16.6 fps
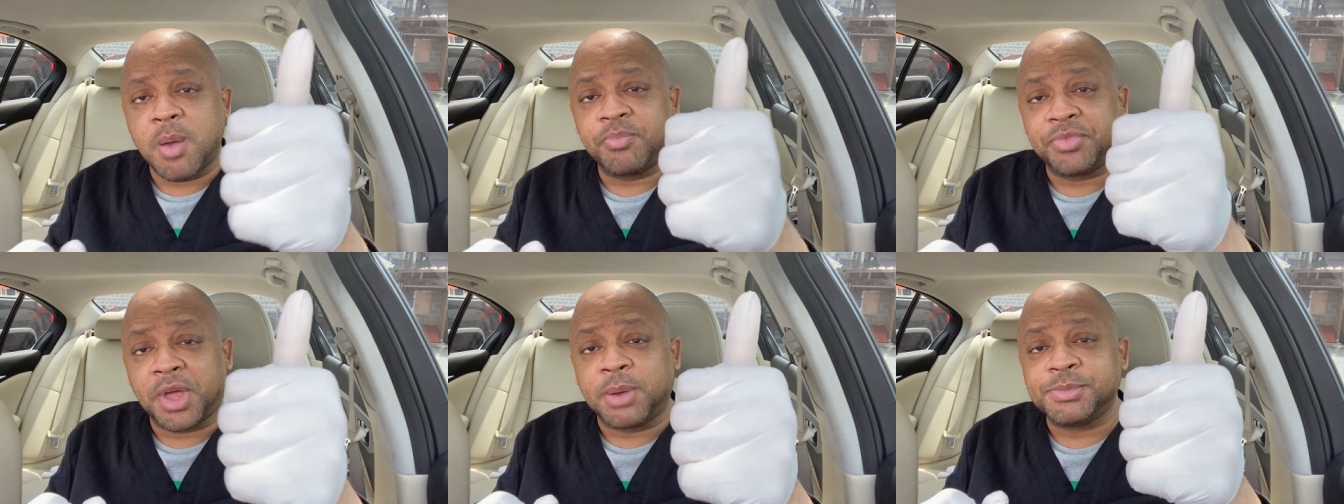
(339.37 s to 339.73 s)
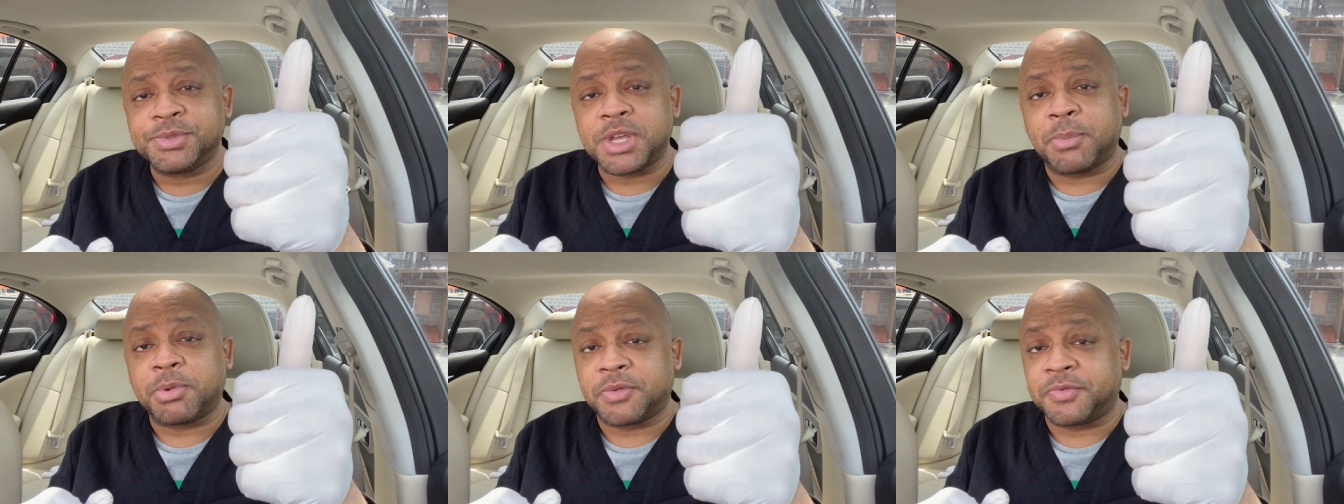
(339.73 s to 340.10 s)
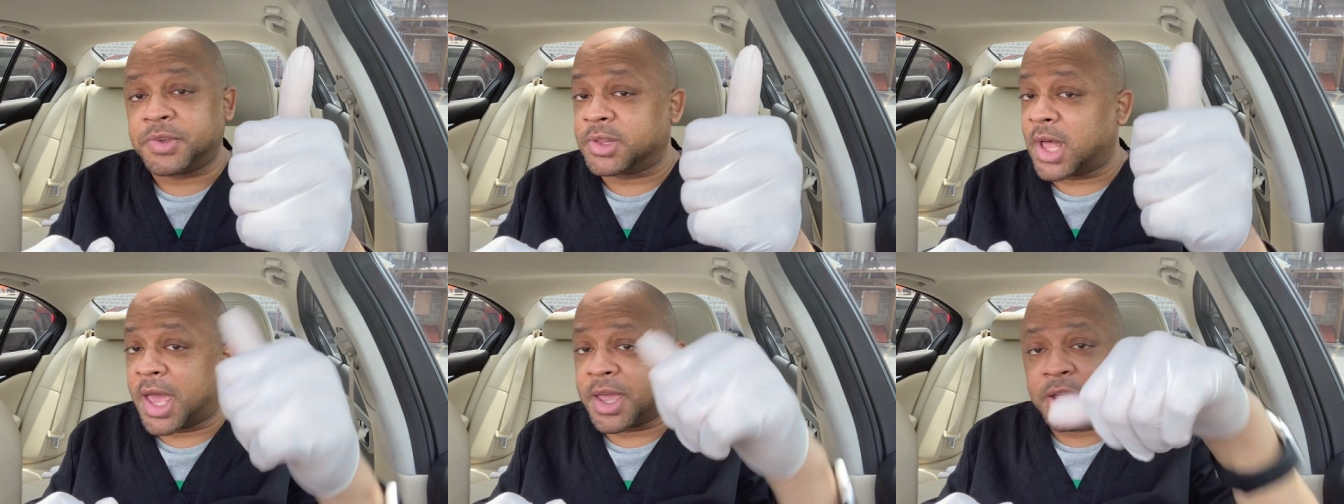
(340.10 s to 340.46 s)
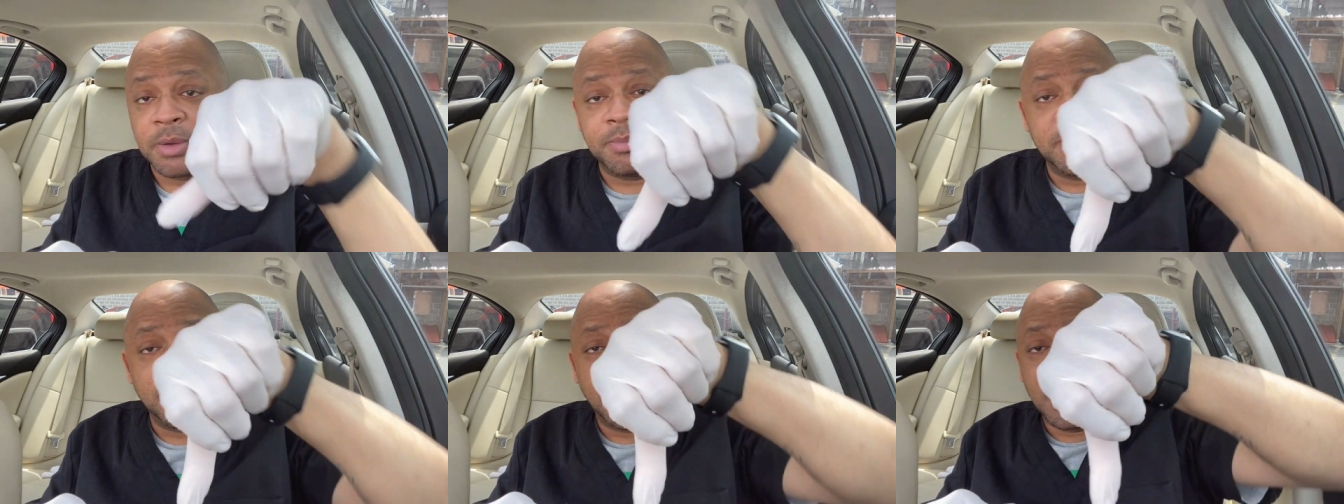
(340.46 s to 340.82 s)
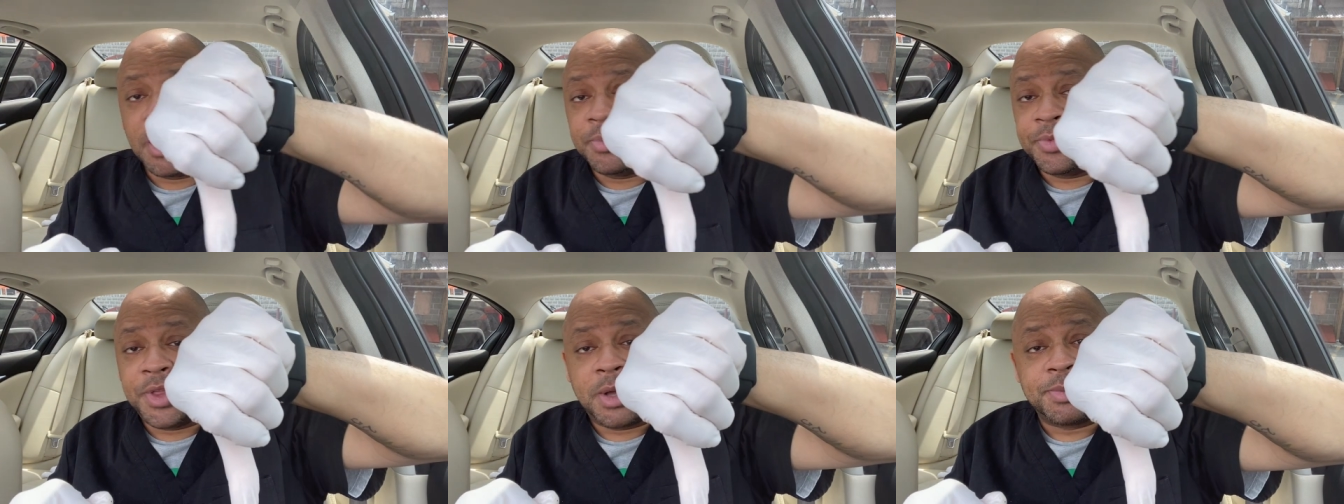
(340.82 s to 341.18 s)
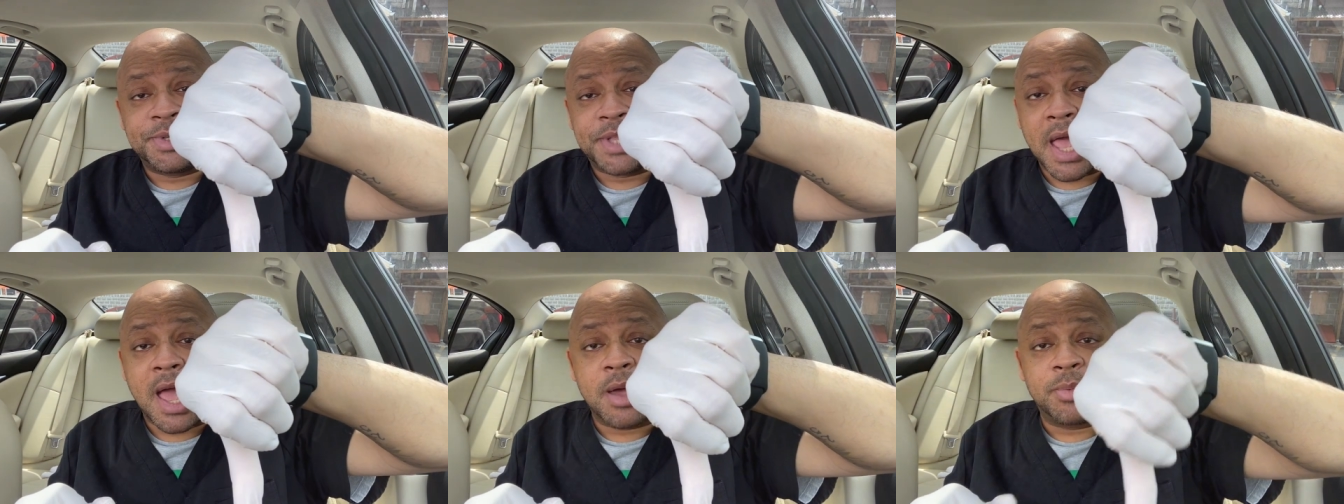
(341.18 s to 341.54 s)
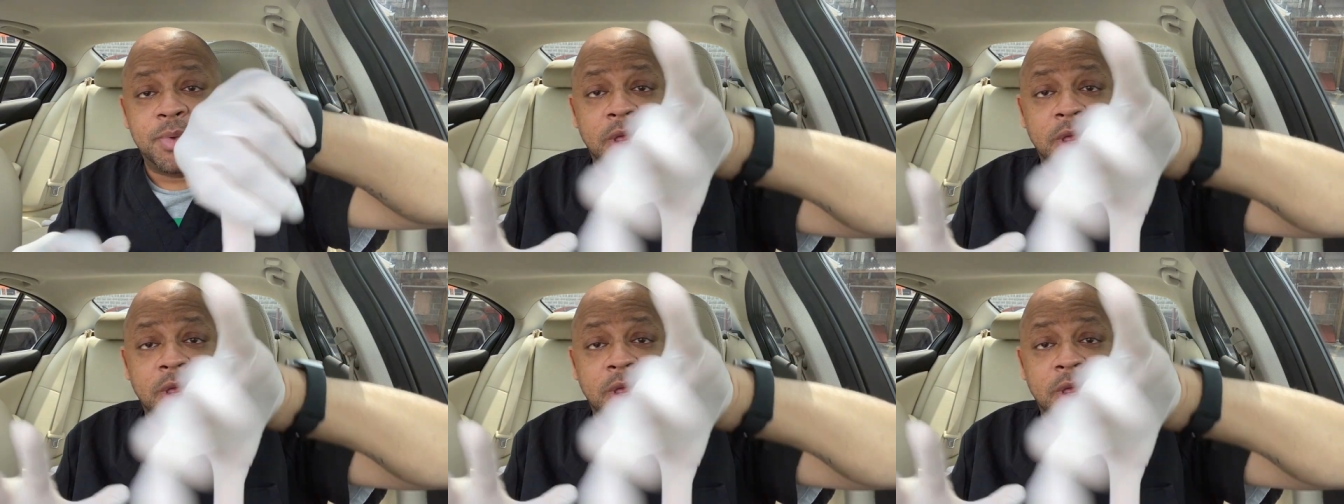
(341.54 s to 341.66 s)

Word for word: Thumbs up if you like them. Thumbs down